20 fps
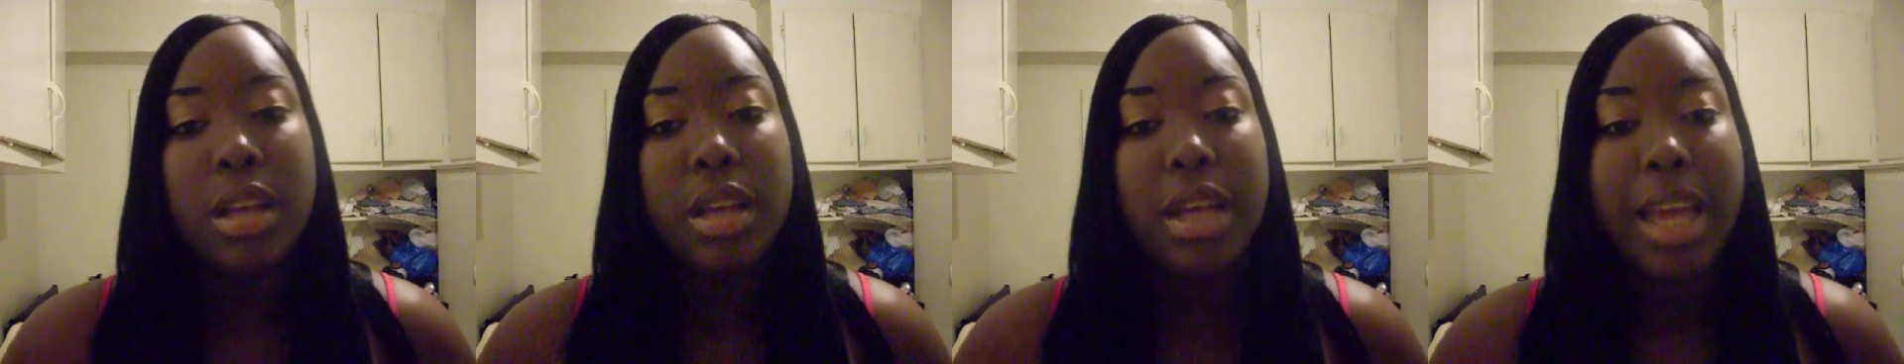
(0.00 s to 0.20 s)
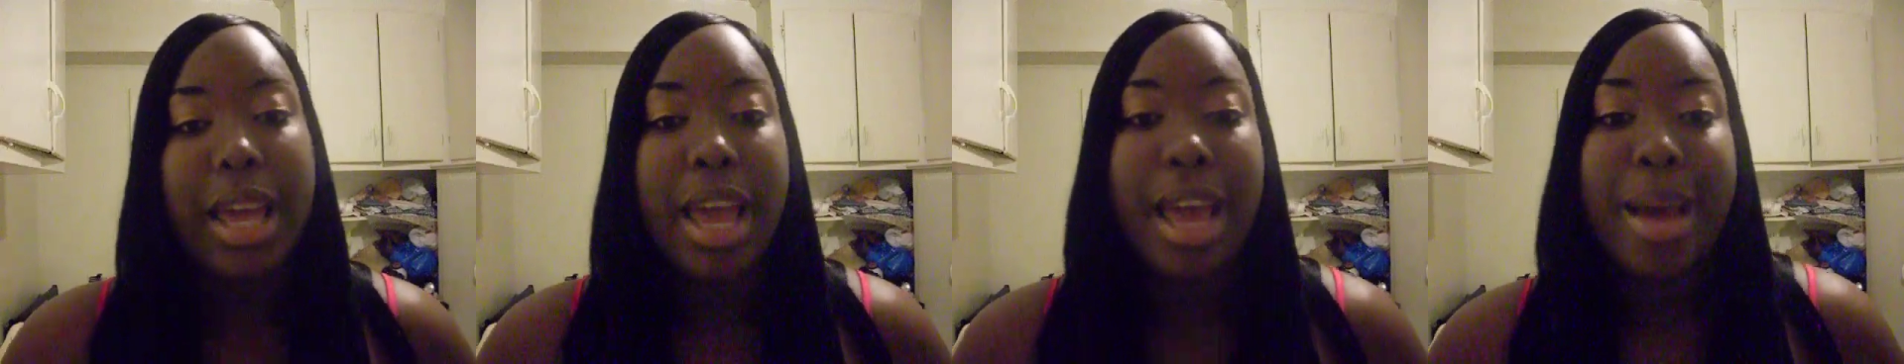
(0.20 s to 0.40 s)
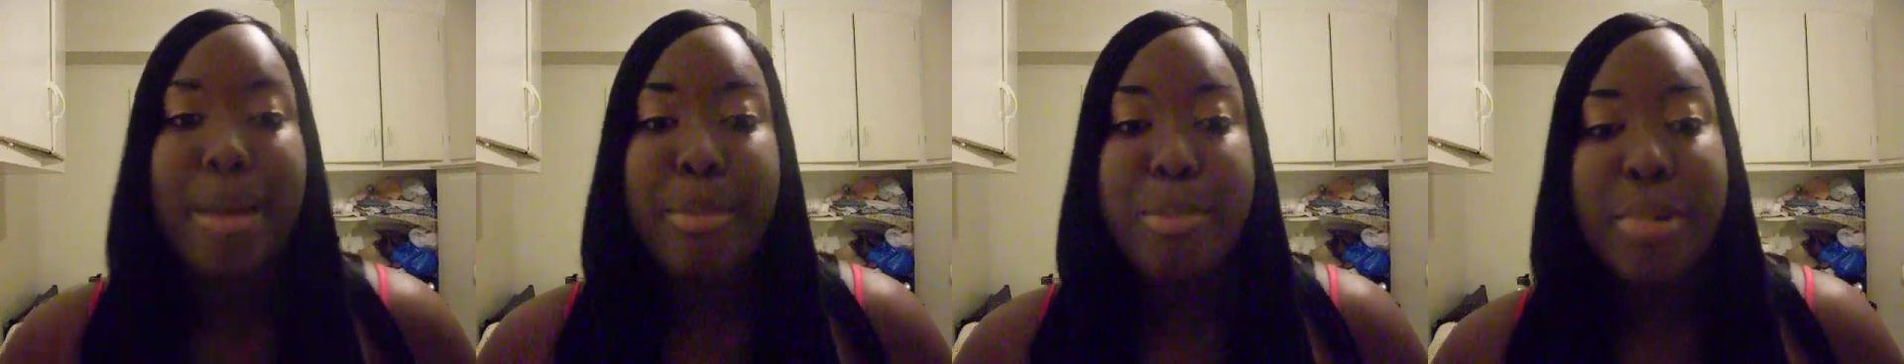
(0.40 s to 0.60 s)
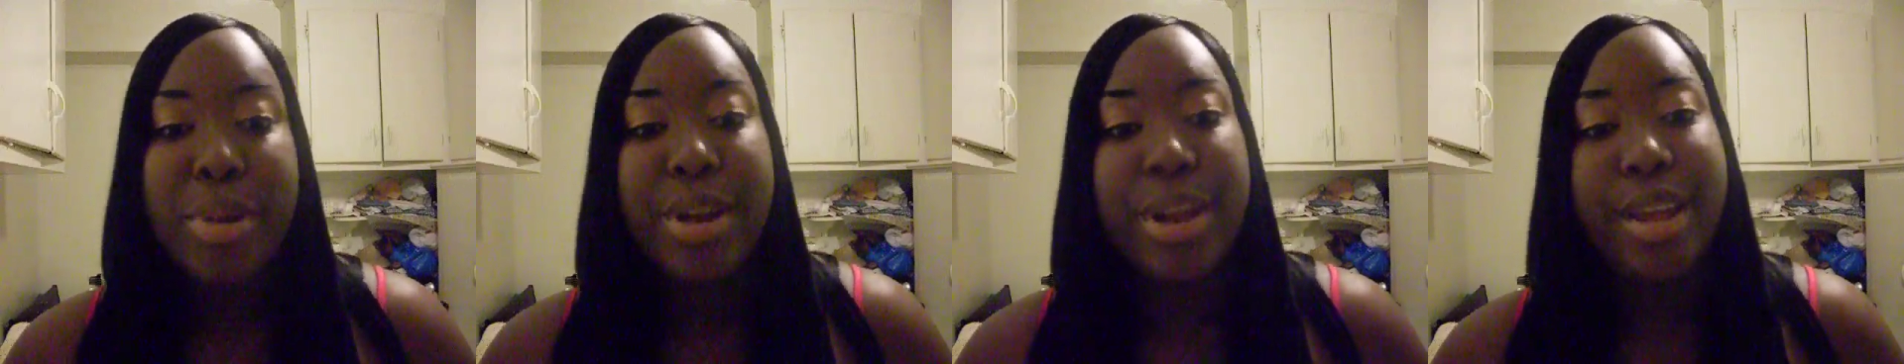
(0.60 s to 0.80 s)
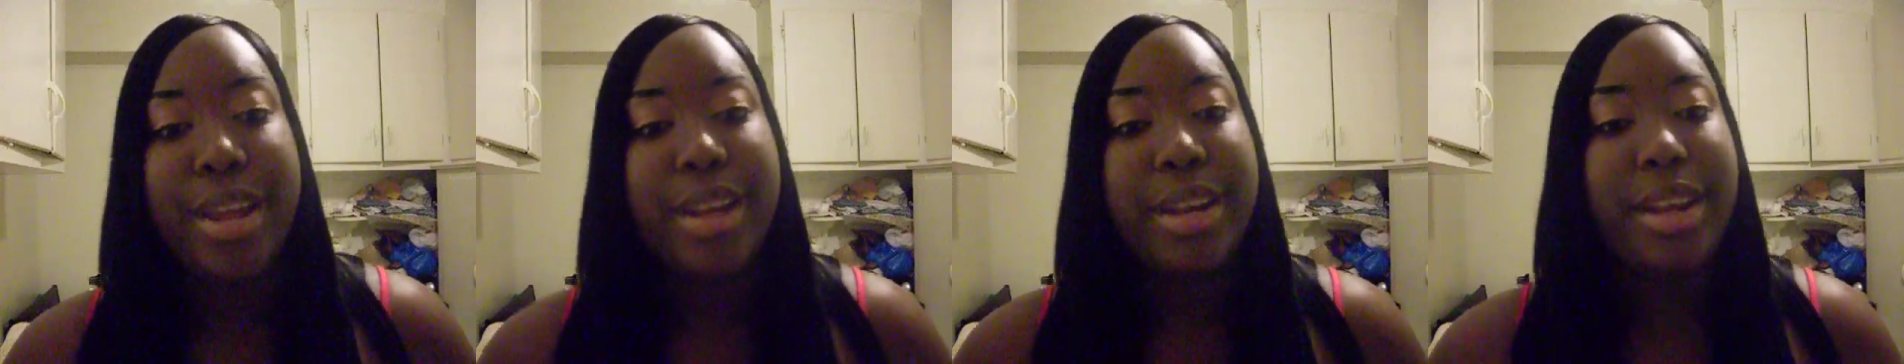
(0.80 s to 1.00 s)
it
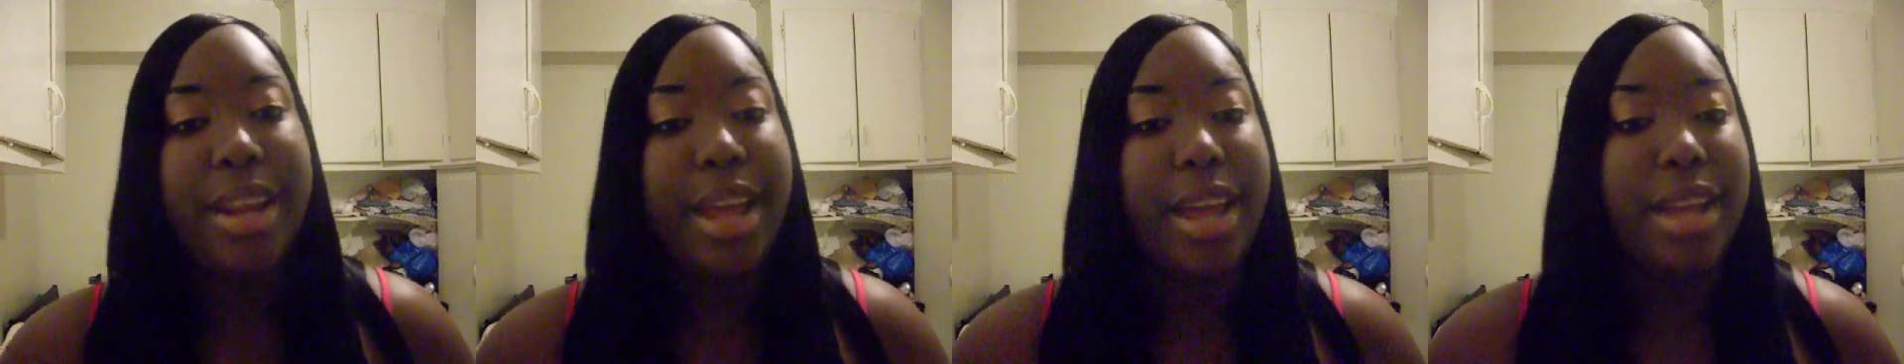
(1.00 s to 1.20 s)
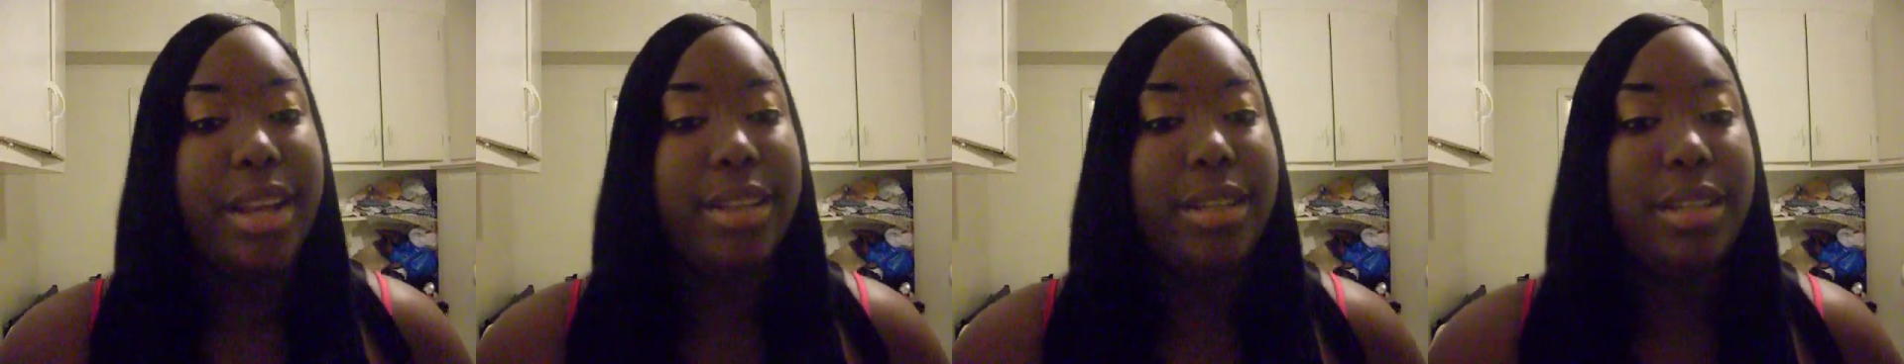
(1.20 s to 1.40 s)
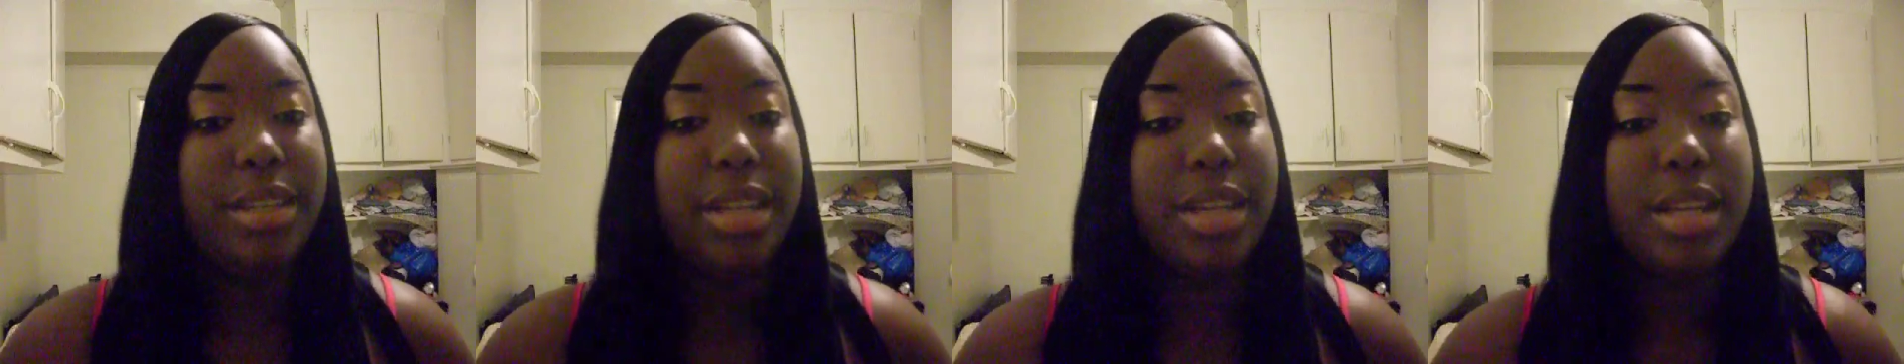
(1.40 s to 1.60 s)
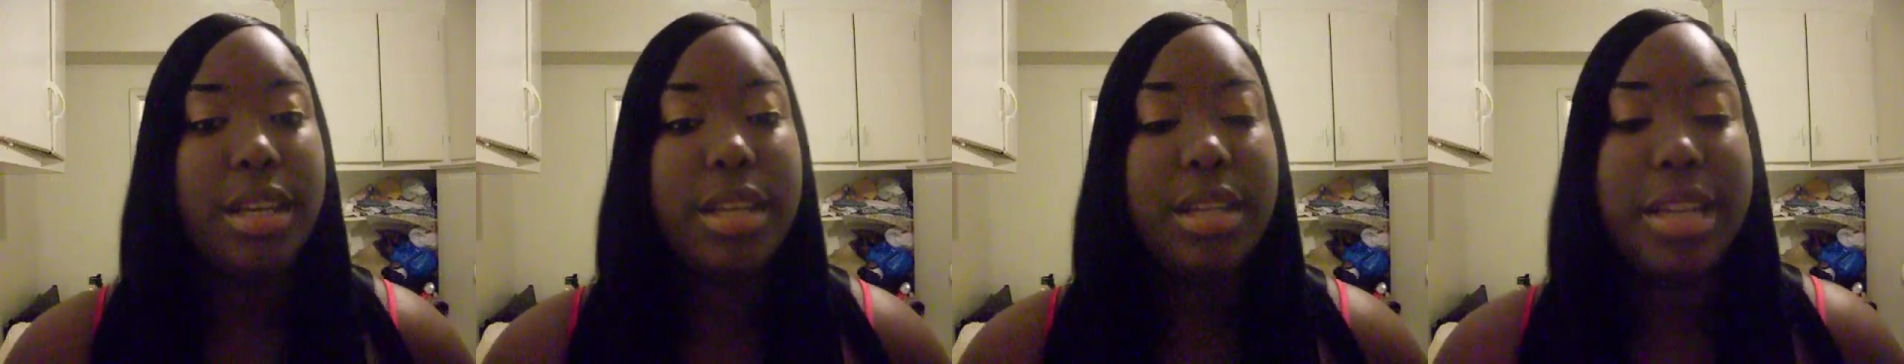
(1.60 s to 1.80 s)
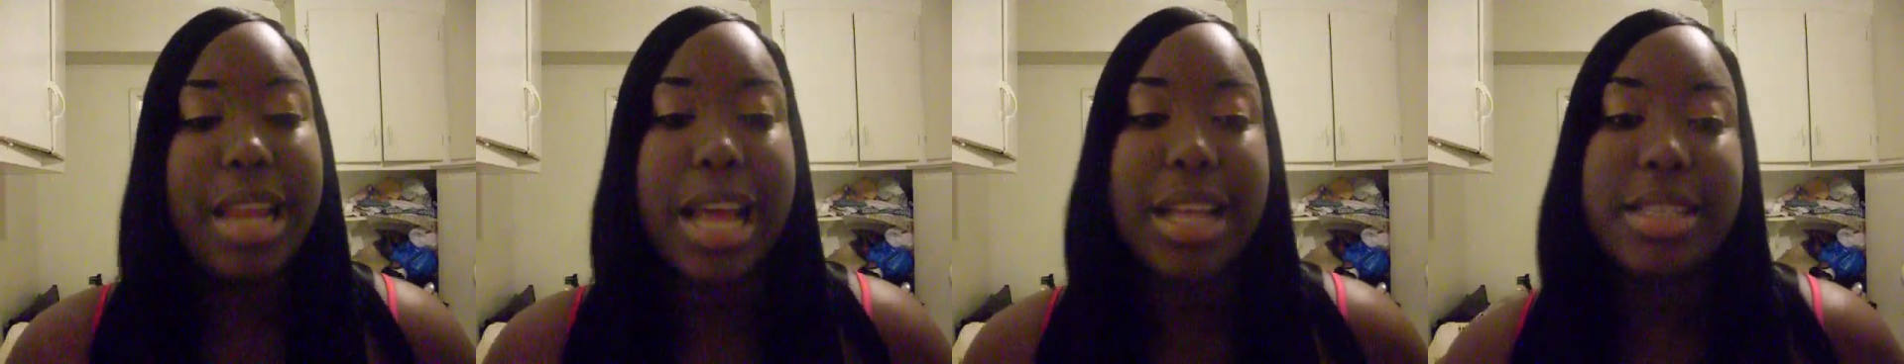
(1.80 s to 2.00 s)
happened and
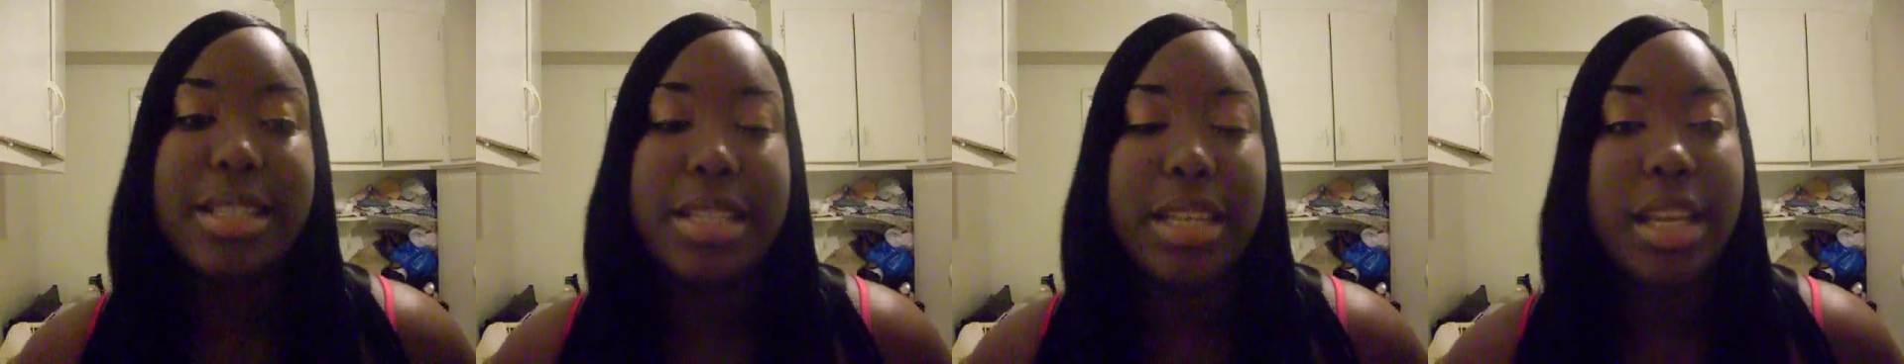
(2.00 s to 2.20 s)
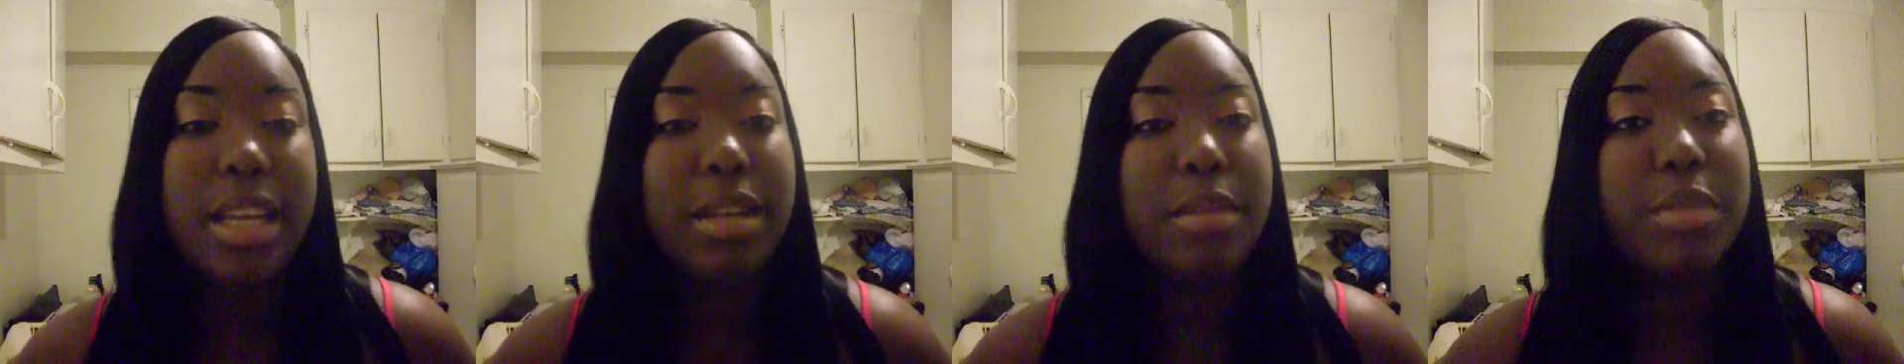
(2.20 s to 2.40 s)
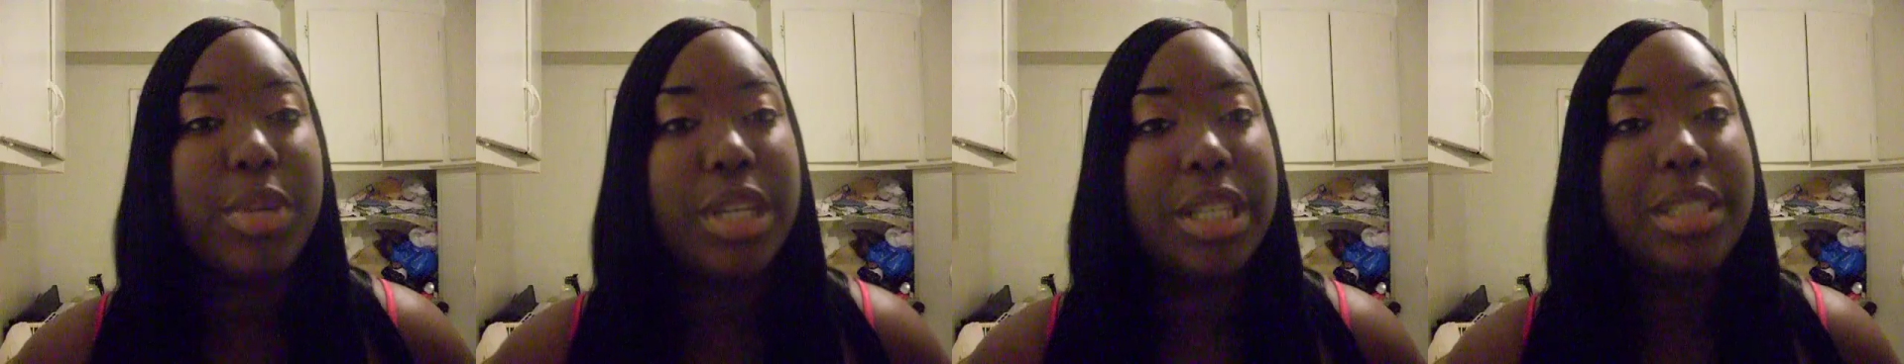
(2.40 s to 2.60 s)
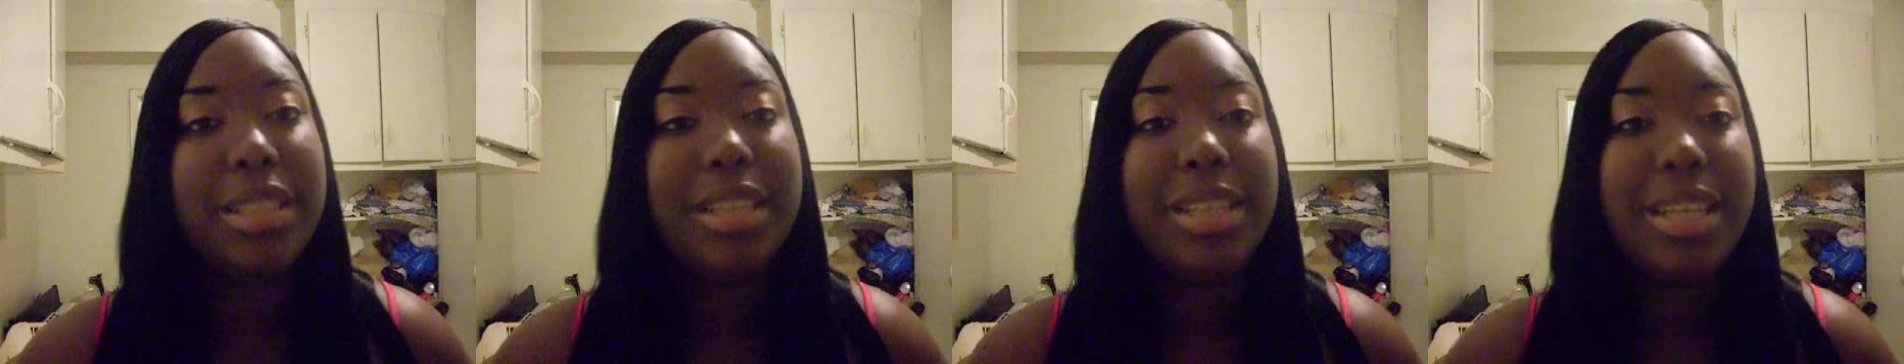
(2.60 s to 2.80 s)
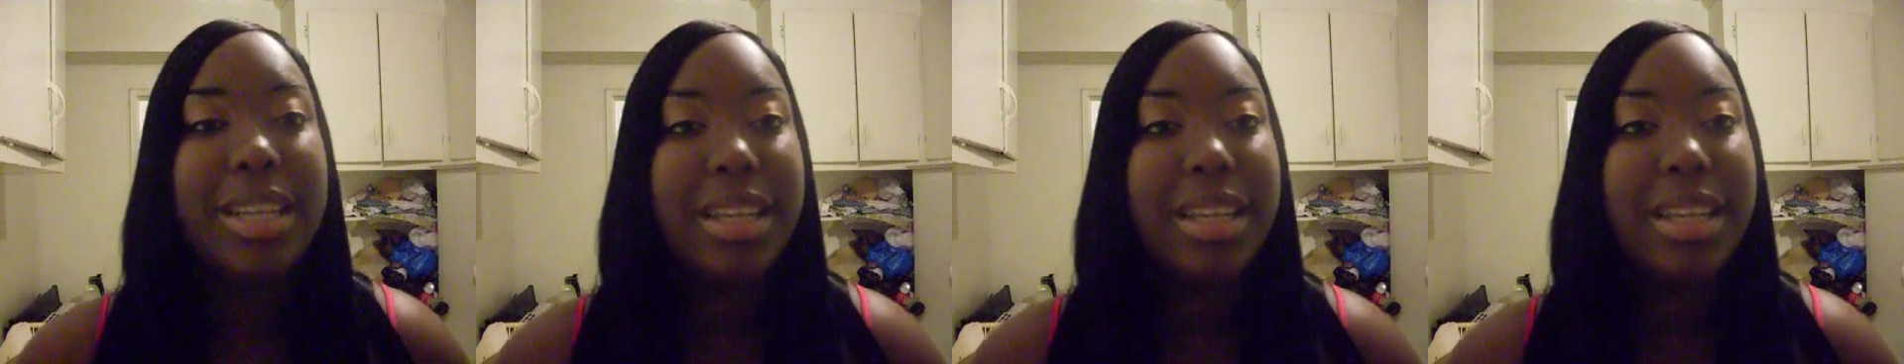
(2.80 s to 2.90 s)
that's it, but